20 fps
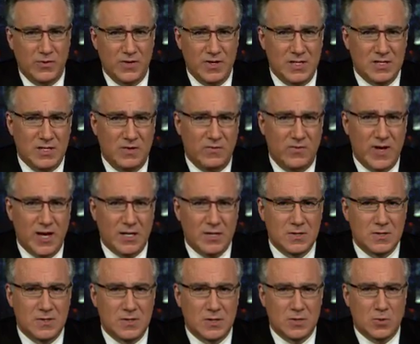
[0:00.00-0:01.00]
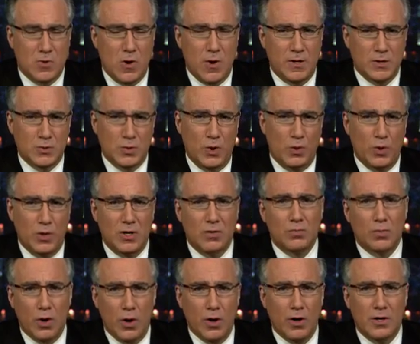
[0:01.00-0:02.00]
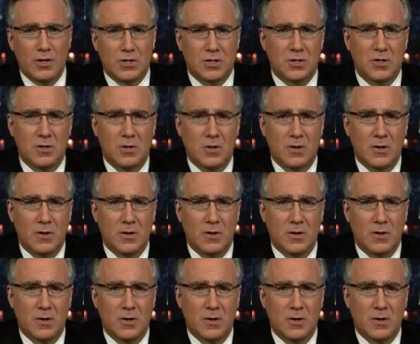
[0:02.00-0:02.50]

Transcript: these infections. The strongest one would emerge.